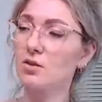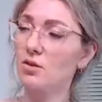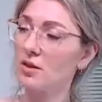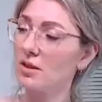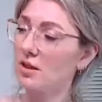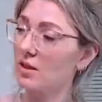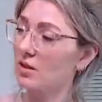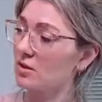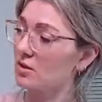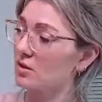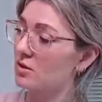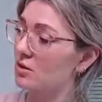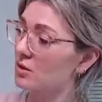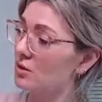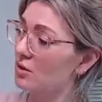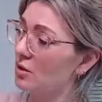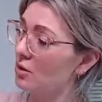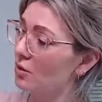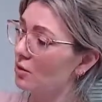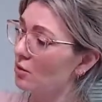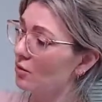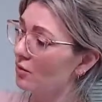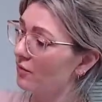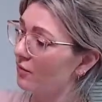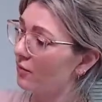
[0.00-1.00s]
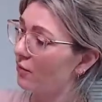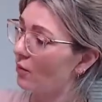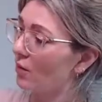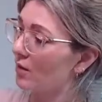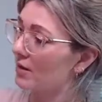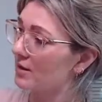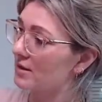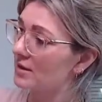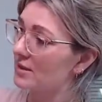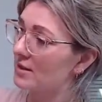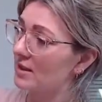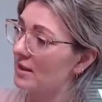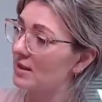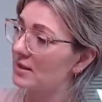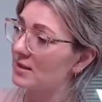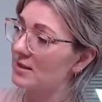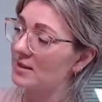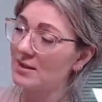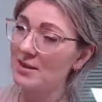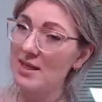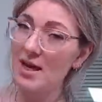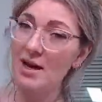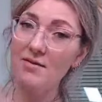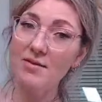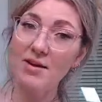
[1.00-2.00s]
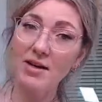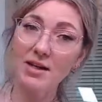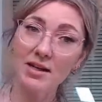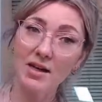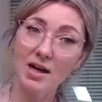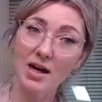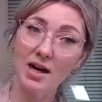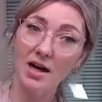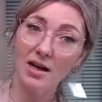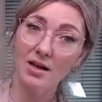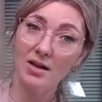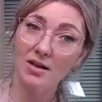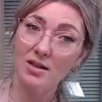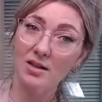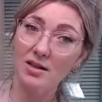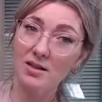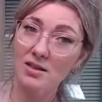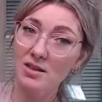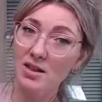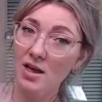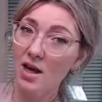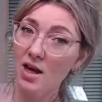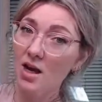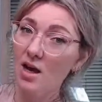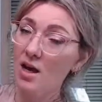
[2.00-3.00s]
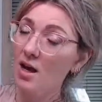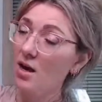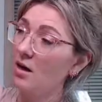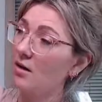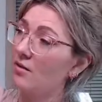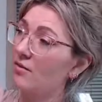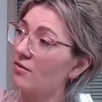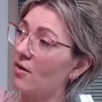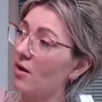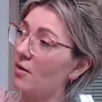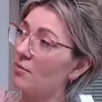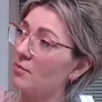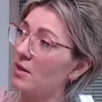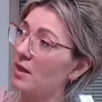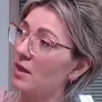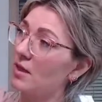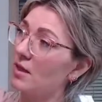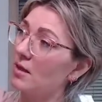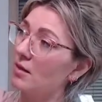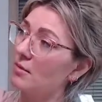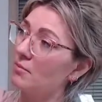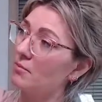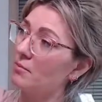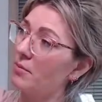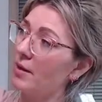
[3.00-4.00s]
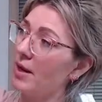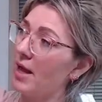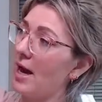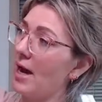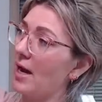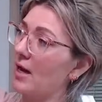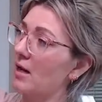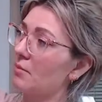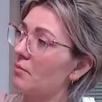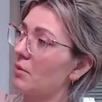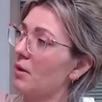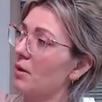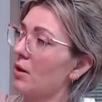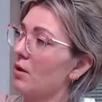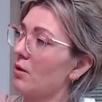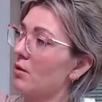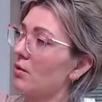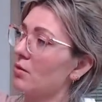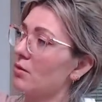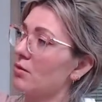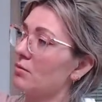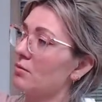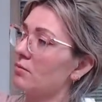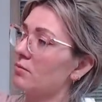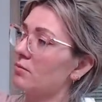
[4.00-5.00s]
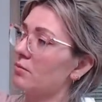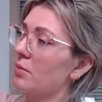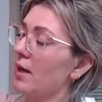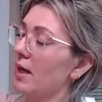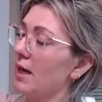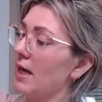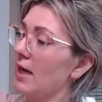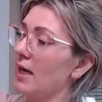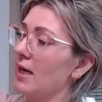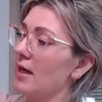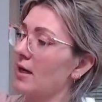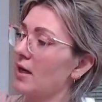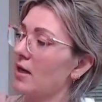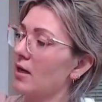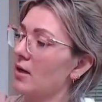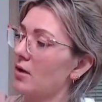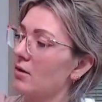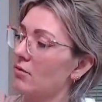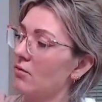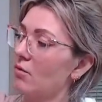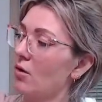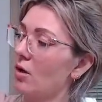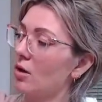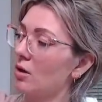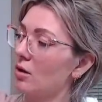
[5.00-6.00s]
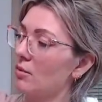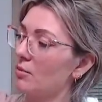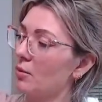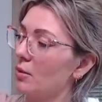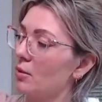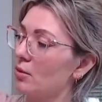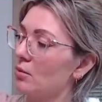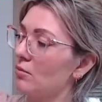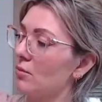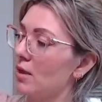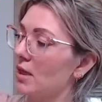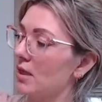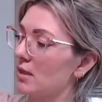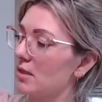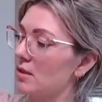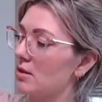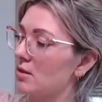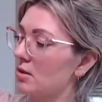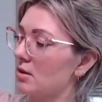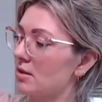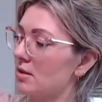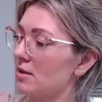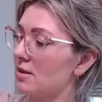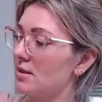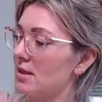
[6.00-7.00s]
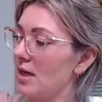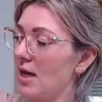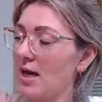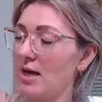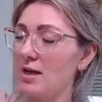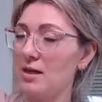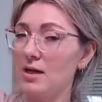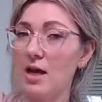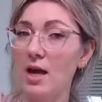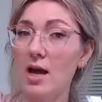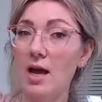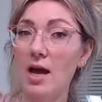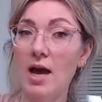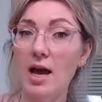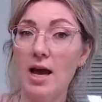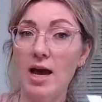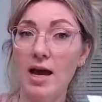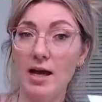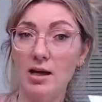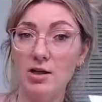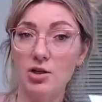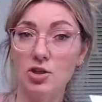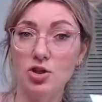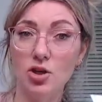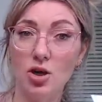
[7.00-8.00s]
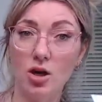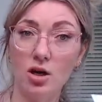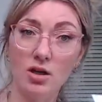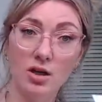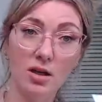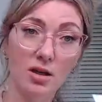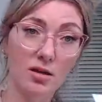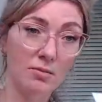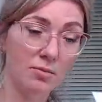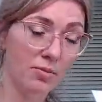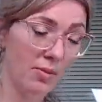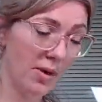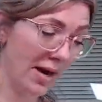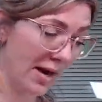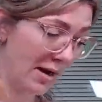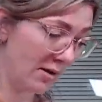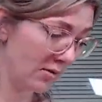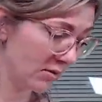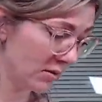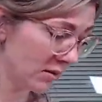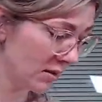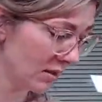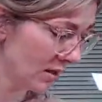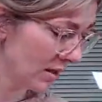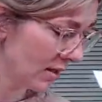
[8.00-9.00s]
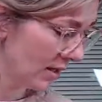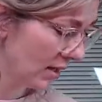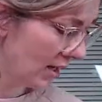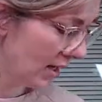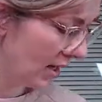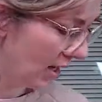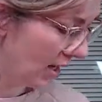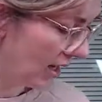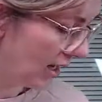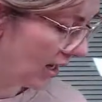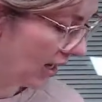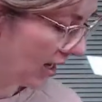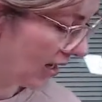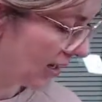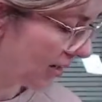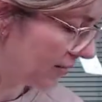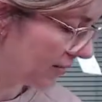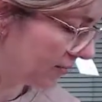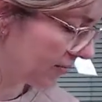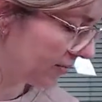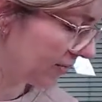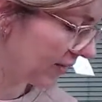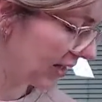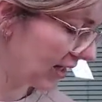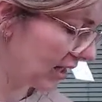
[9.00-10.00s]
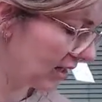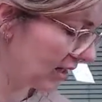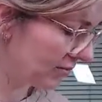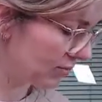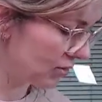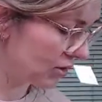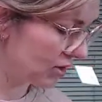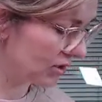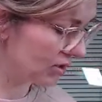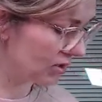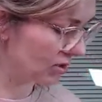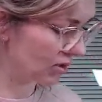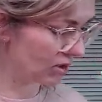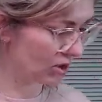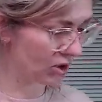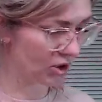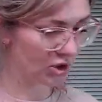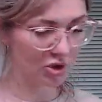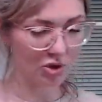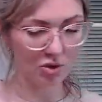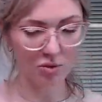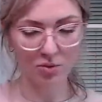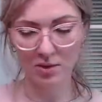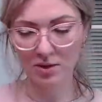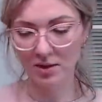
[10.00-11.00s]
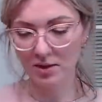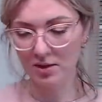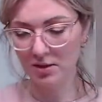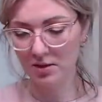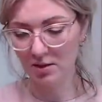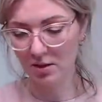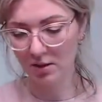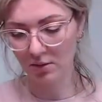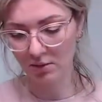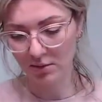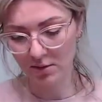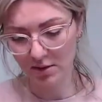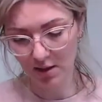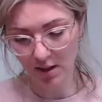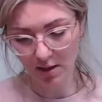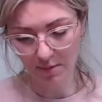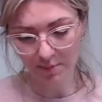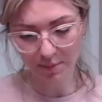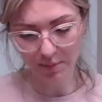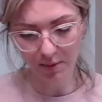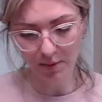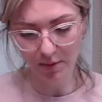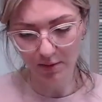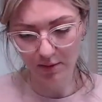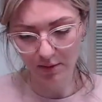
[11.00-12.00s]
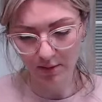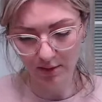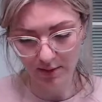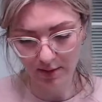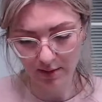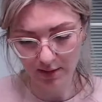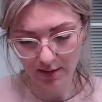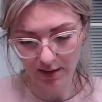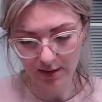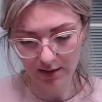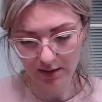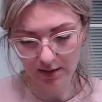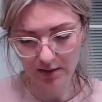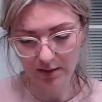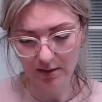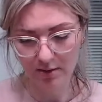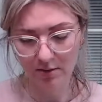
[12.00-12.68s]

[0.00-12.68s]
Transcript: So there's two, four, six, seven colors from the black, blue, pink, royal blue, mustard, sand, and chocolate brown. Um, and I'm just going to show this close up on this.